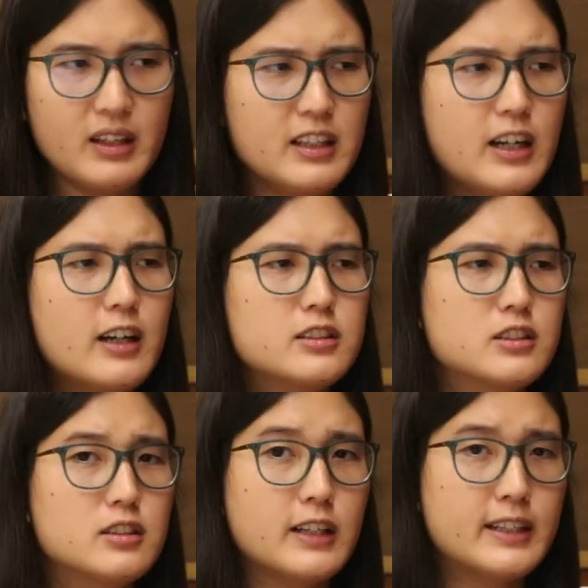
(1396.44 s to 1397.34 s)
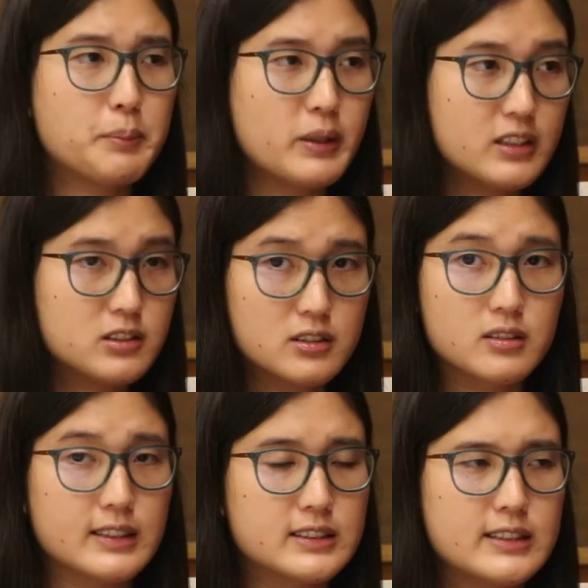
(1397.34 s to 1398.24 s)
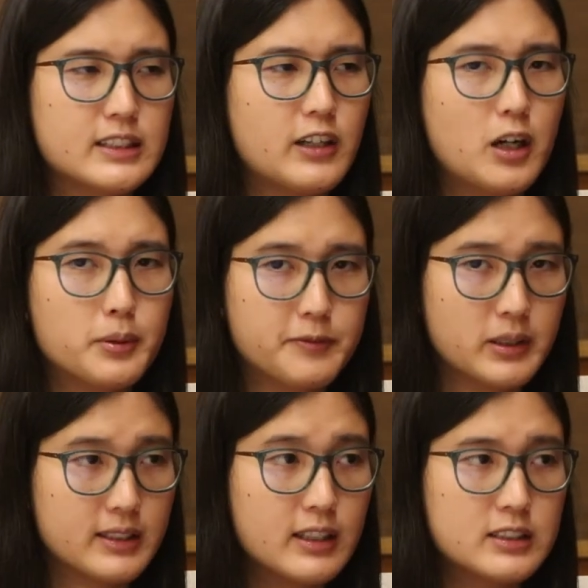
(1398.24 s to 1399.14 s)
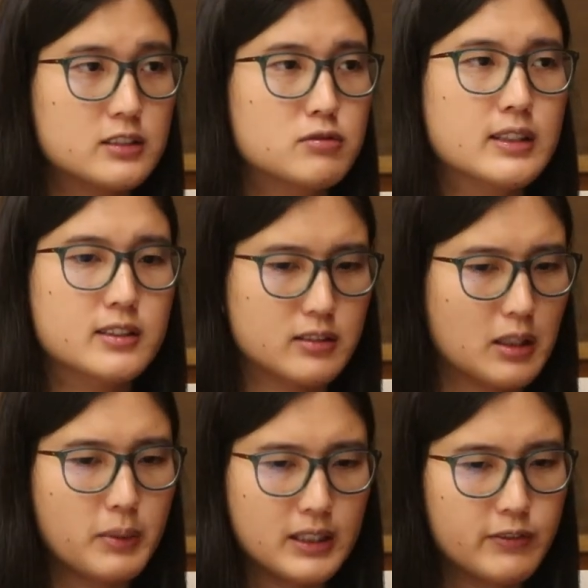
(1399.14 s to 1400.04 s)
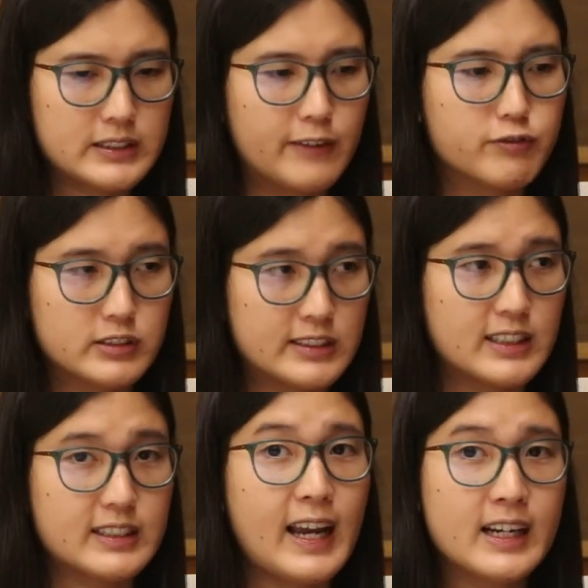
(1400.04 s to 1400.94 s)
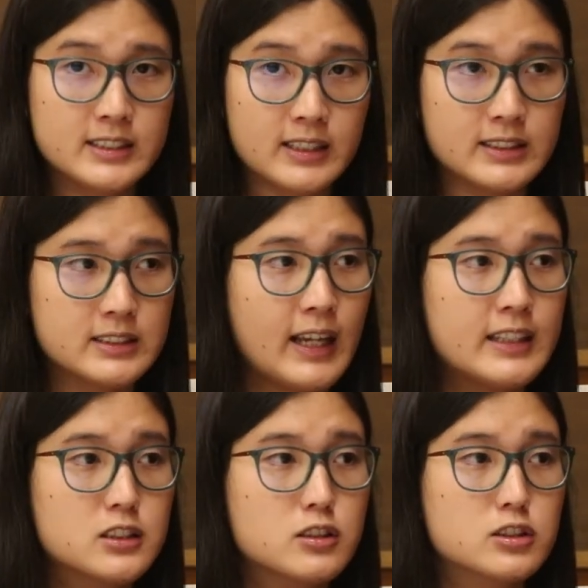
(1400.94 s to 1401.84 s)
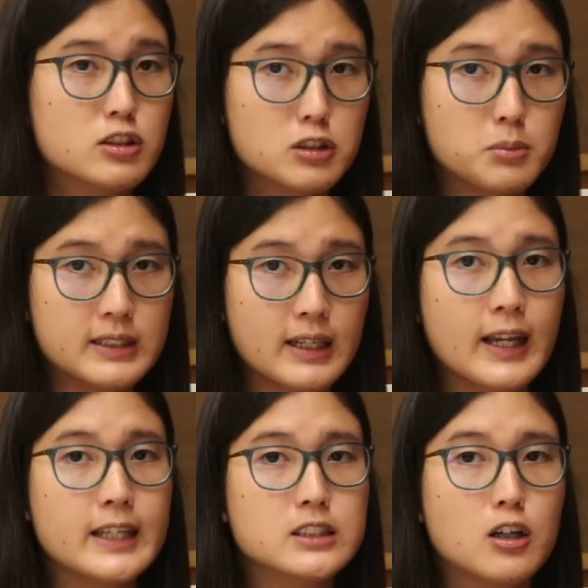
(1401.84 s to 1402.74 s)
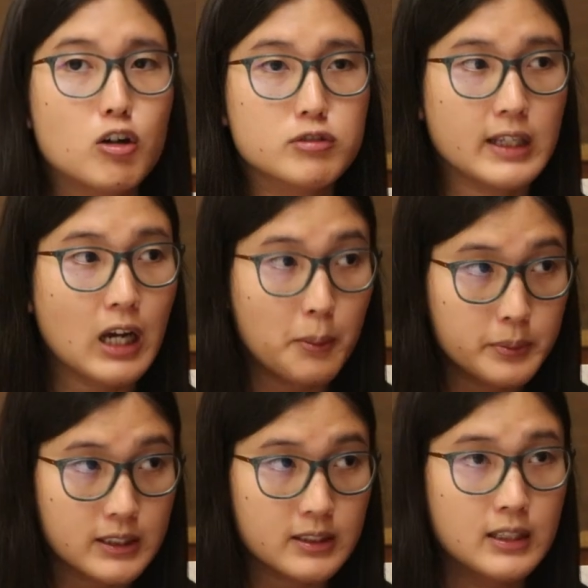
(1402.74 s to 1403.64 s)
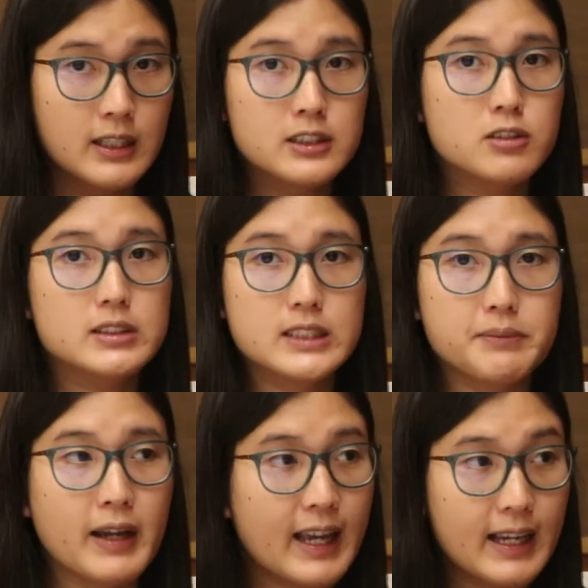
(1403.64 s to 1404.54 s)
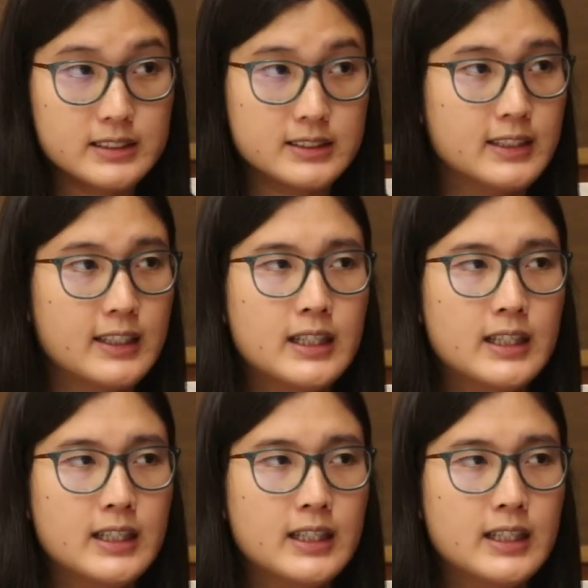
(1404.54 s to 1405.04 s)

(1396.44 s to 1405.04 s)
Uh, journal, independent journalists and politicians regularly meet with unfortunate accidents, and so social media is the only option the regime has.